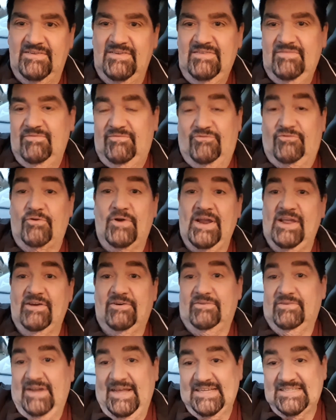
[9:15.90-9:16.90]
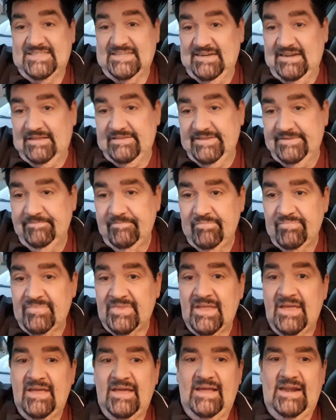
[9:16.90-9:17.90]
free or next to nothing,
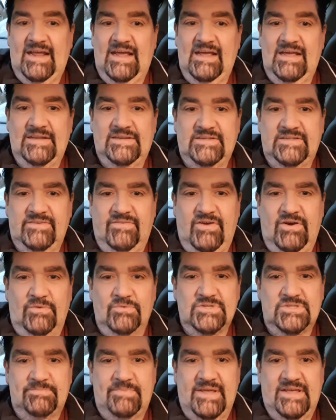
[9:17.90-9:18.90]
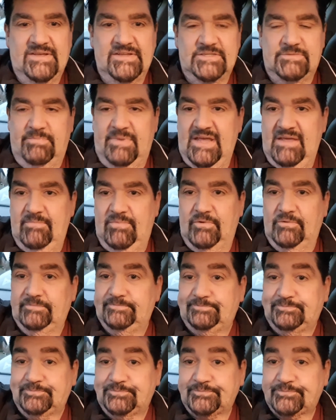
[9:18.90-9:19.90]
and of course, because people
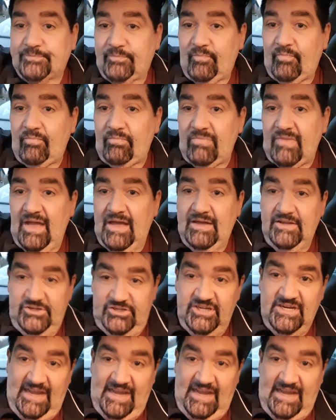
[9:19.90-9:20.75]
she'd